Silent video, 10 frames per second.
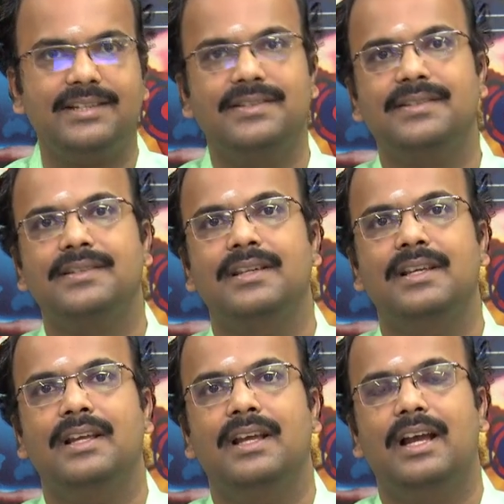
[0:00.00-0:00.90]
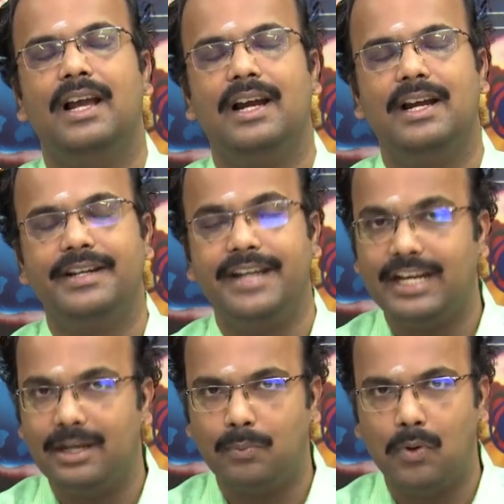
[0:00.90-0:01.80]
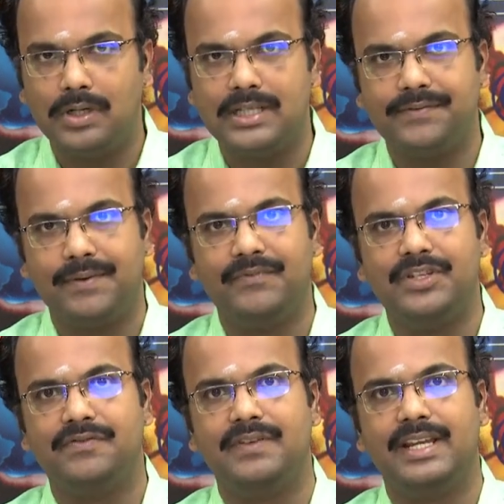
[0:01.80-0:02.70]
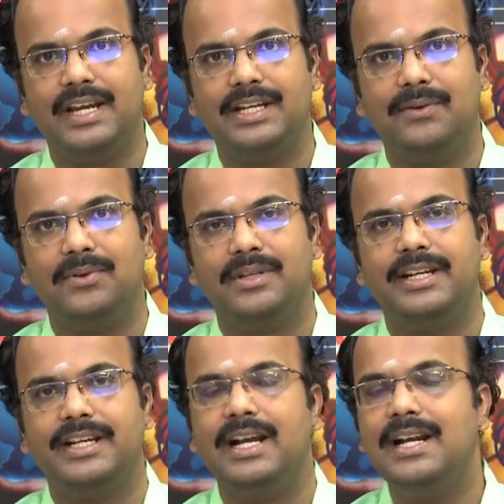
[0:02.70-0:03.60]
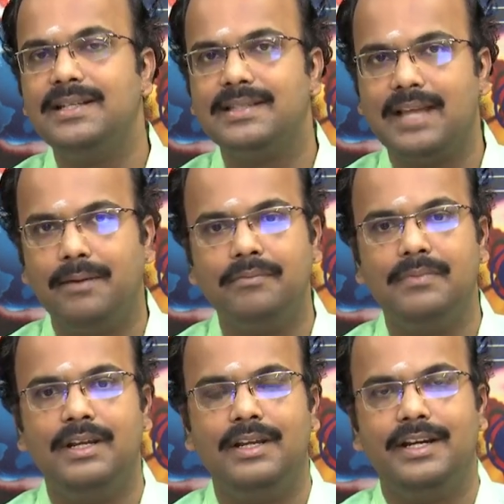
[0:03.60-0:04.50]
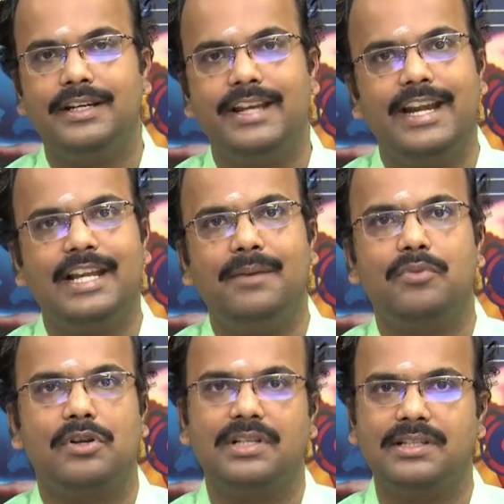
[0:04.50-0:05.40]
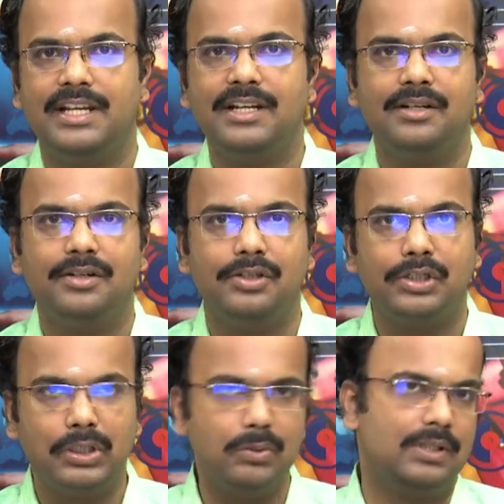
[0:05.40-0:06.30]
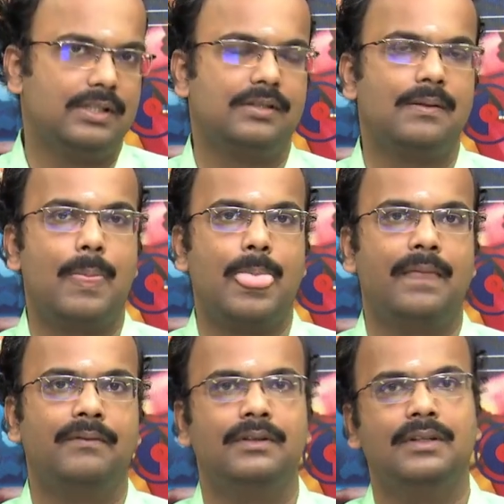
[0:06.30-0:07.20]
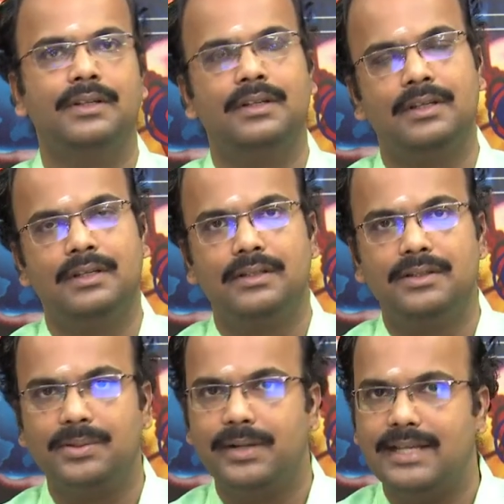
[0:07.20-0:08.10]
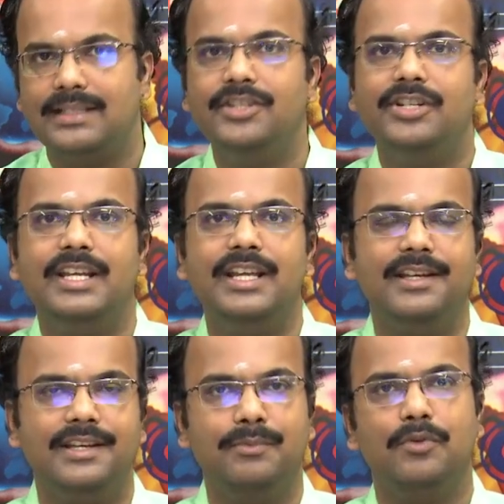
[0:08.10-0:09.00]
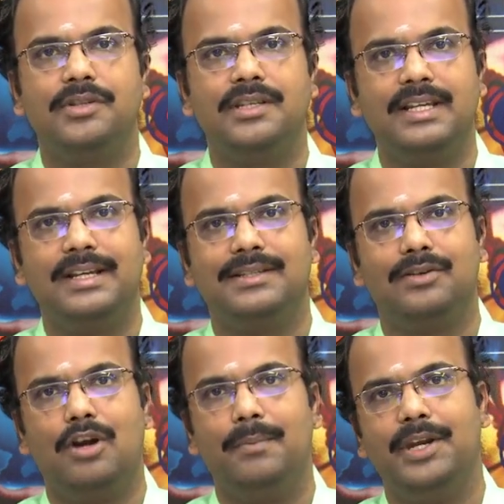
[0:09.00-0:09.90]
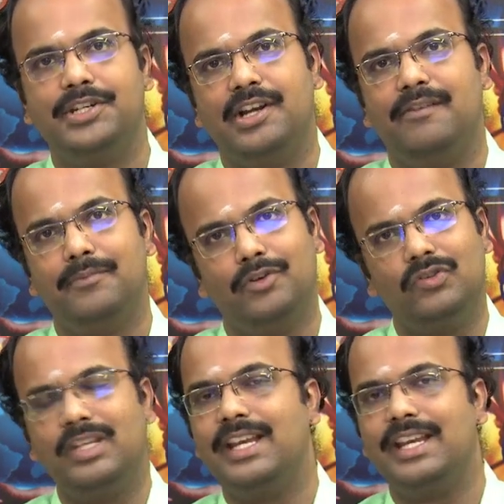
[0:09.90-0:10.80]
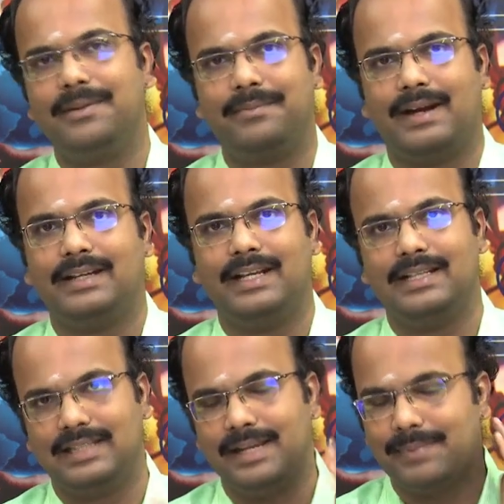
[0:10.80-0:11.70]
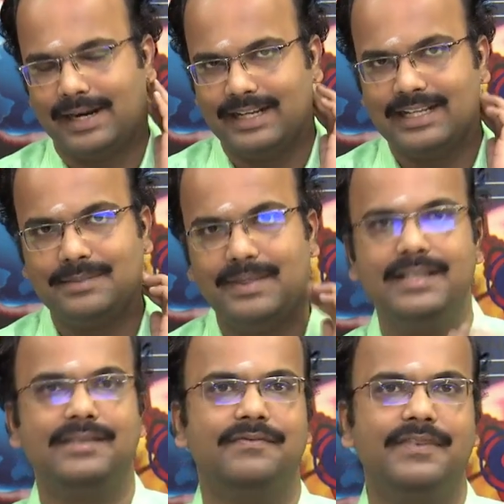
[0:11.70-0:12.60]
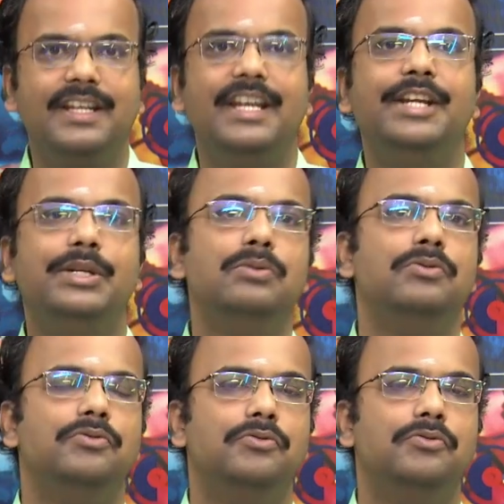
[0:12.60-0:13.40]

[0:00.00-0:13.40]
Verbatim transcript: sets and data portals from which we can download the data and some data processing tools so, essentially remote sensing is a combination of both theory and practicals like practicals means we need to